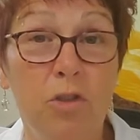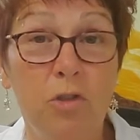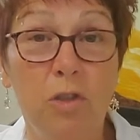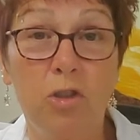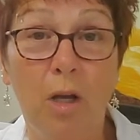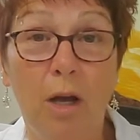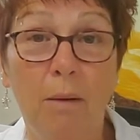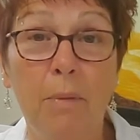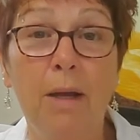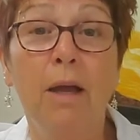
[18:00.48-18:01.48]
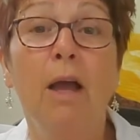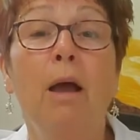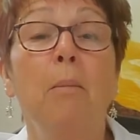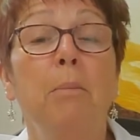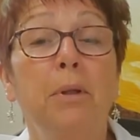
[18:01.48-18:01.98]
the job.
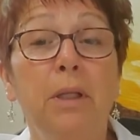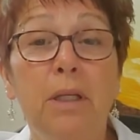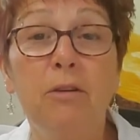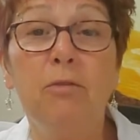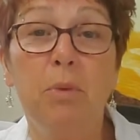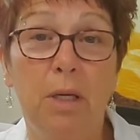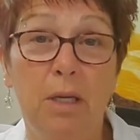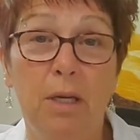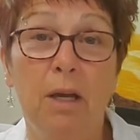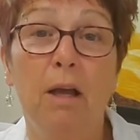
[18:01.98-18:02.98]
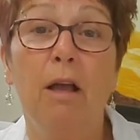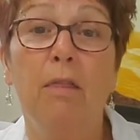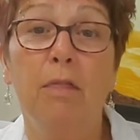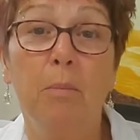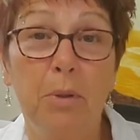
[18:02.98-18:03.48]
Believe me,
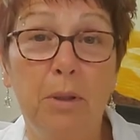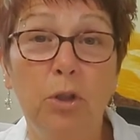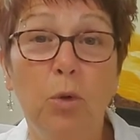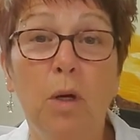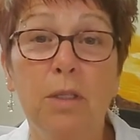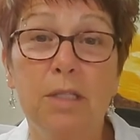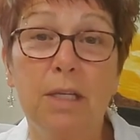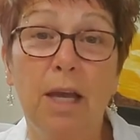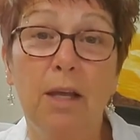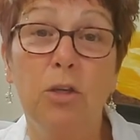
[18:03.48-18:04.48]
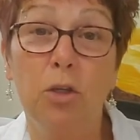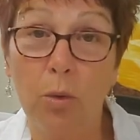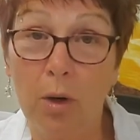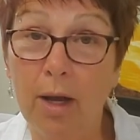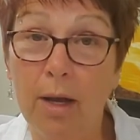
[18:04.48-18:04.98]
the builder wants to get
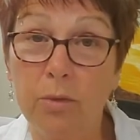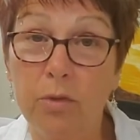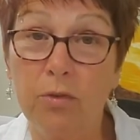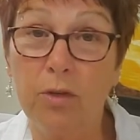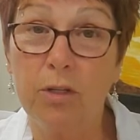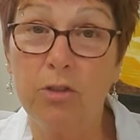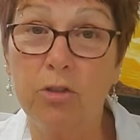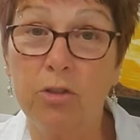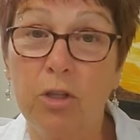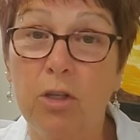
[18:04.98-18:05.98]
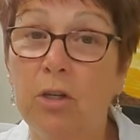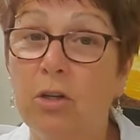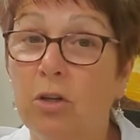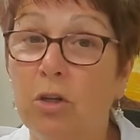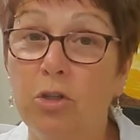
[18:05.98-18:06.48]
your house finished
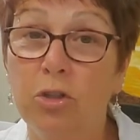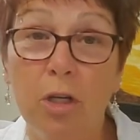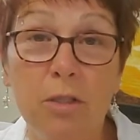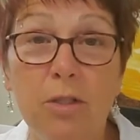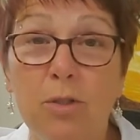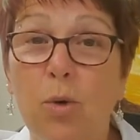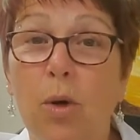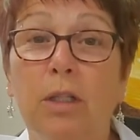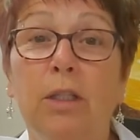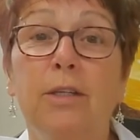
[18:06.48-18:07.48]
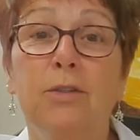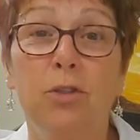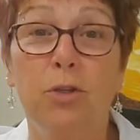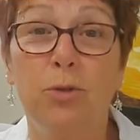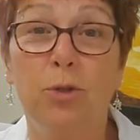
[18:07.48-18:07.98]
just as quickly as
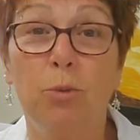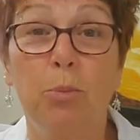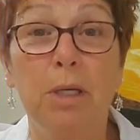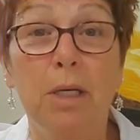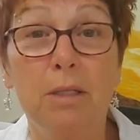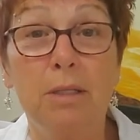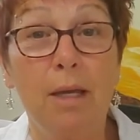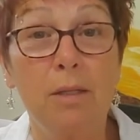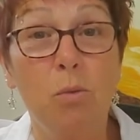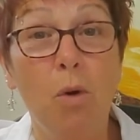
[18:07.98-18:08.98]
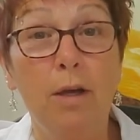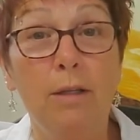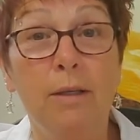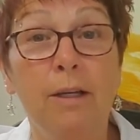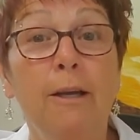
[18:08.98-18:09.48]
you do, because guess what?
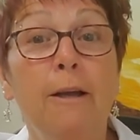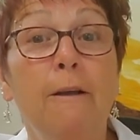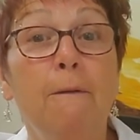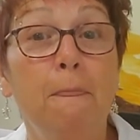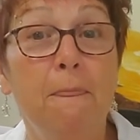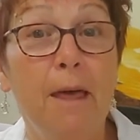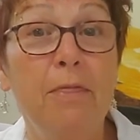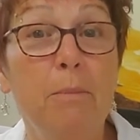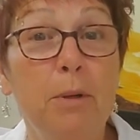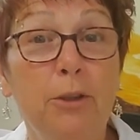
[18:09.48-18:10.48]
Then the builder